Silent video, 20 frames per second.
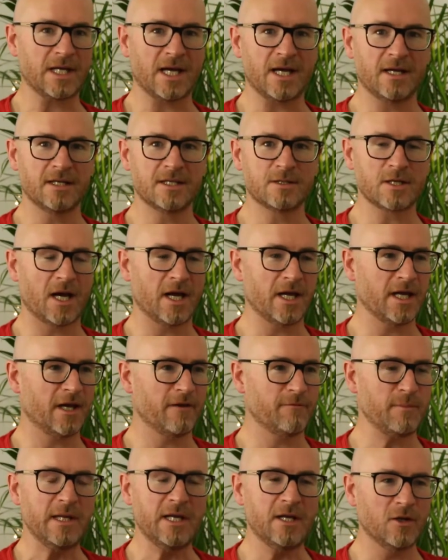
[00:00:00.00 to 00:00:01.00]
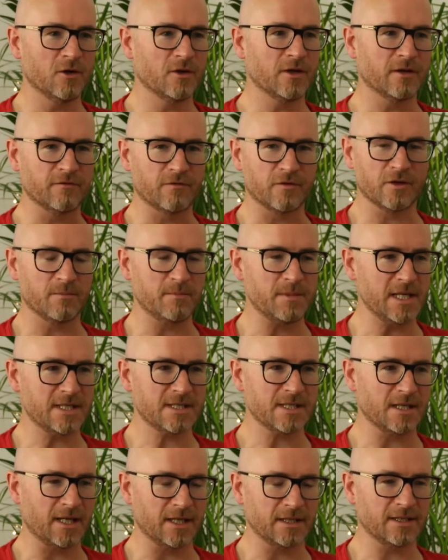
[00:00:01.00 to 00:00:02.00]
that is, I have been looking for a
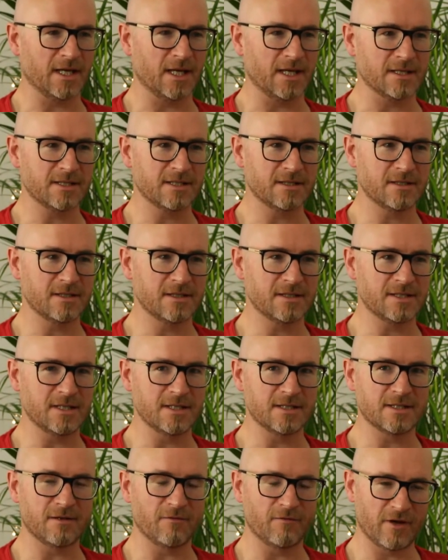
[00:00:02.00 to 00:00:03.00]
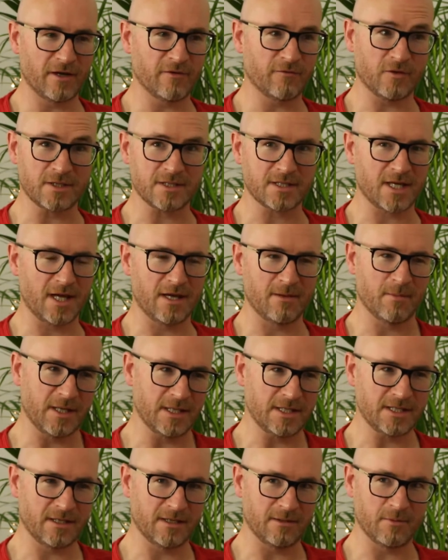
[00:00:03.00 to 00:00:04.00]
pizza like that since the very first time.
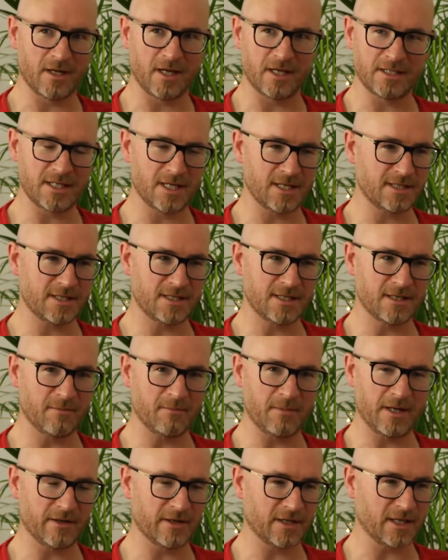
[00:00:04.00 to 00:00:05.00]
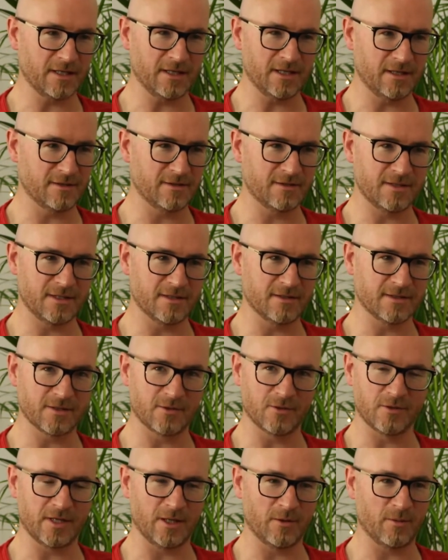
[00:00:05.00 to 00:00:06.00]
I tasted it in America years and years
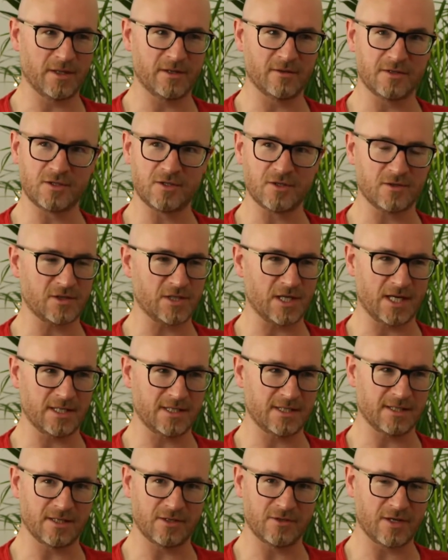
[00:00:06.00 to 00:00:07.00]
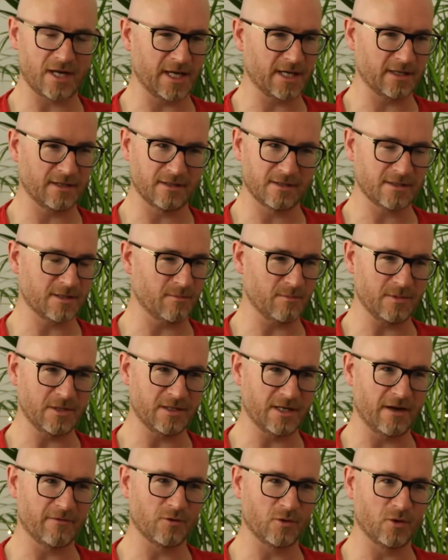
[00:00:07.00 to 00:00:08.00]
ago. Now, whether it's just chasing the dragon on something
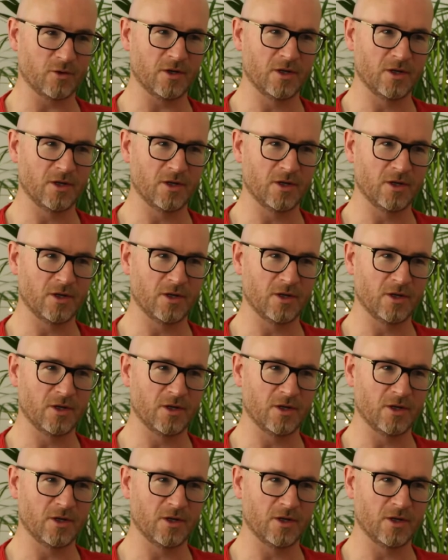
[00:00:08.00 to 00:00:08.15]
you're never going.